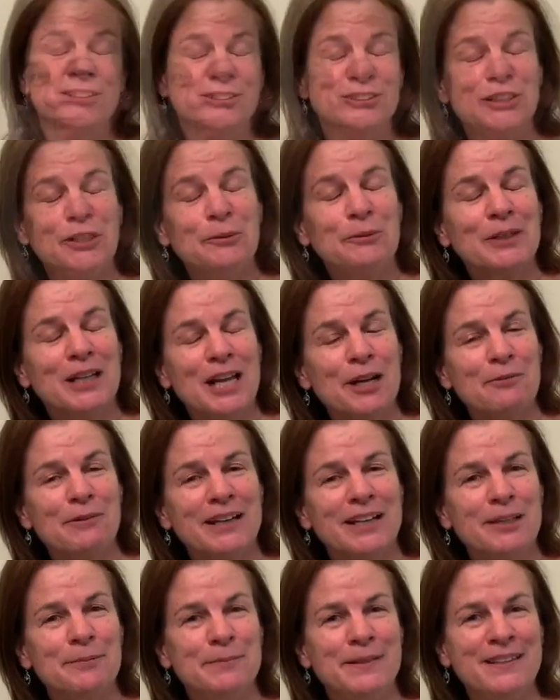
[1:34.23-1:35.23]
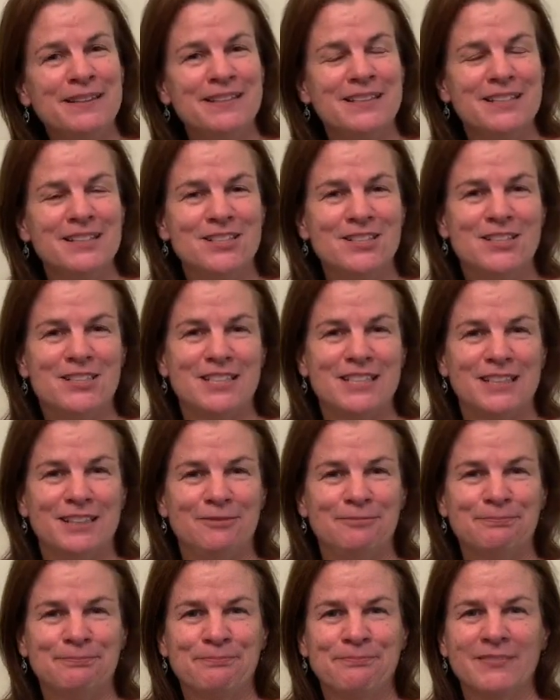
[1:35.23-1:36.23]
So would I recommend this
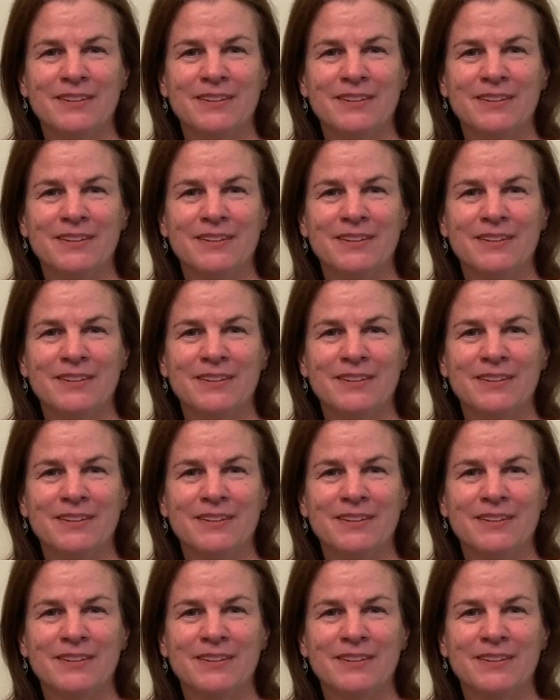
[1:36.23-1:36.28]
gin?